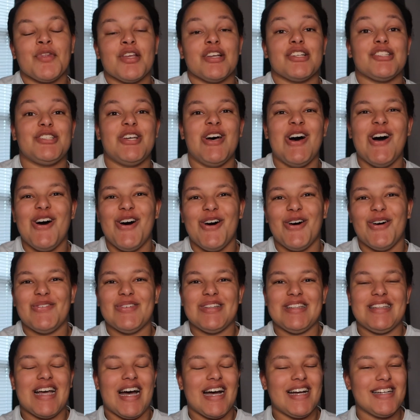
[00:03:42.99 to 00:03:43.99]
So
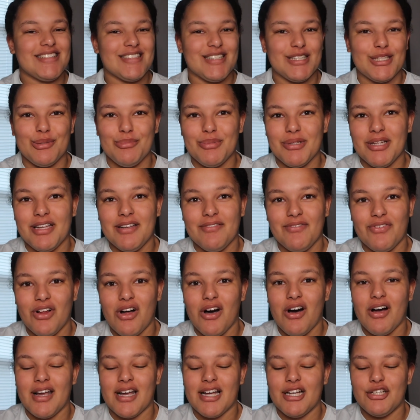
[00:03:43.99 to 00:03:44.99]
that is going to be a
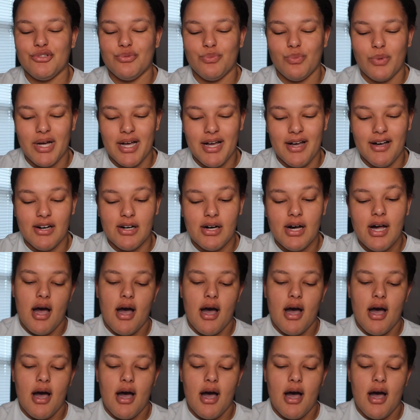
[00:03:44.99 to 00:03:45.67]
vlog as well.